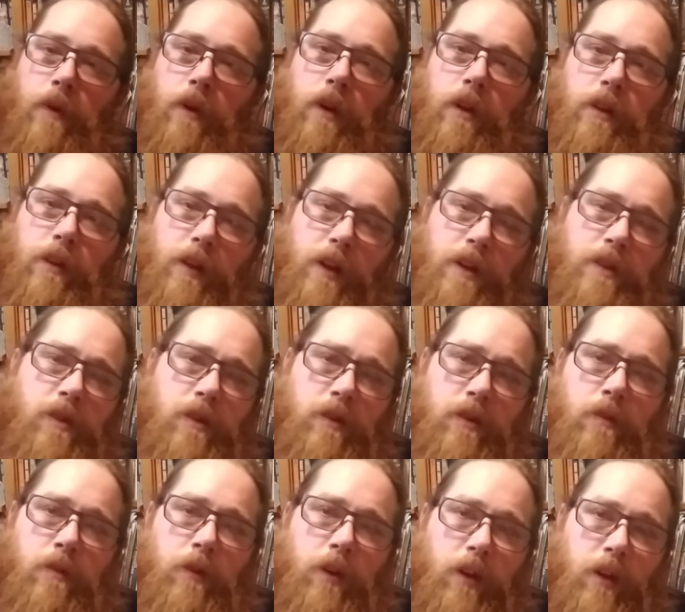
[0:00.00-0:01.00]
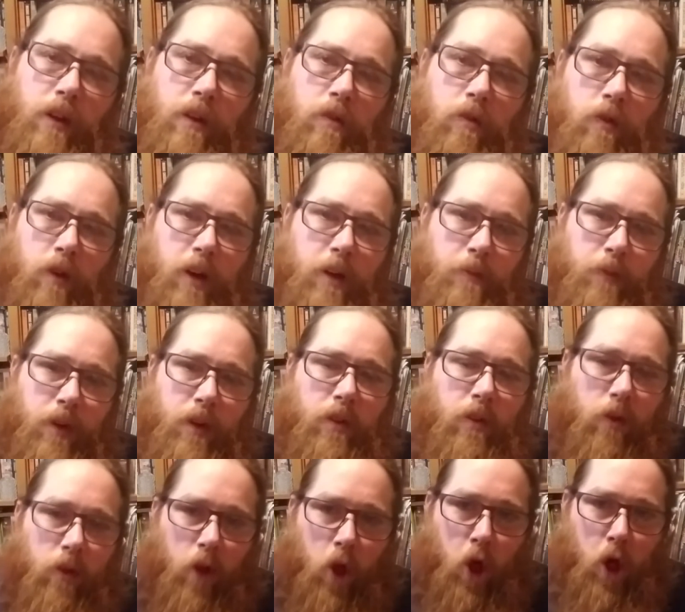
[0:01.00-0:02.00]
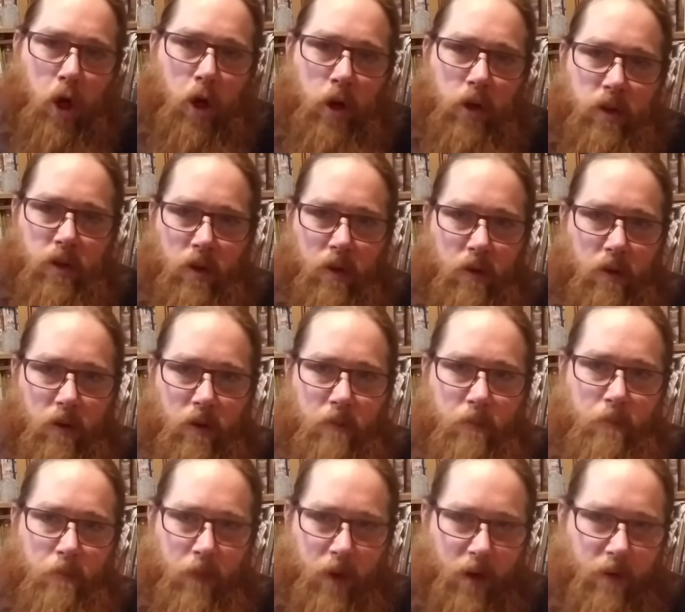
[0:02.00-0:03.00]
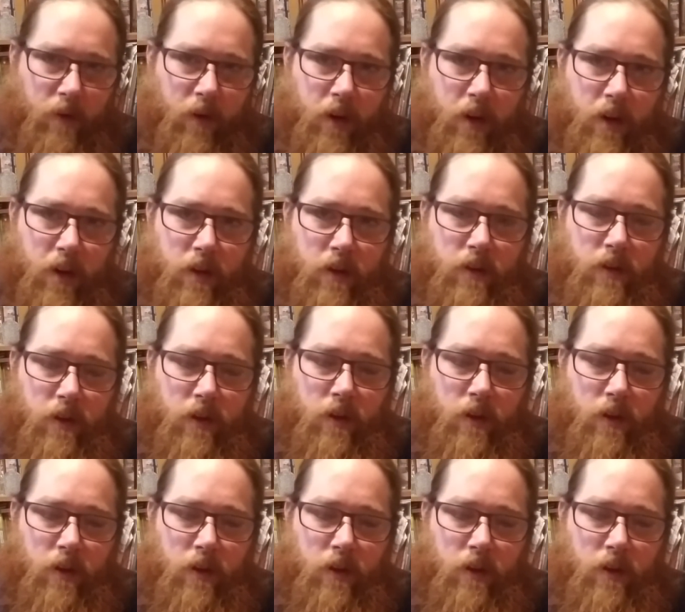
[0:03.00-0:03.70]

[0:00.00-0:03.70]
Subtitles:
unless you're doing an incredibly long-term marinade,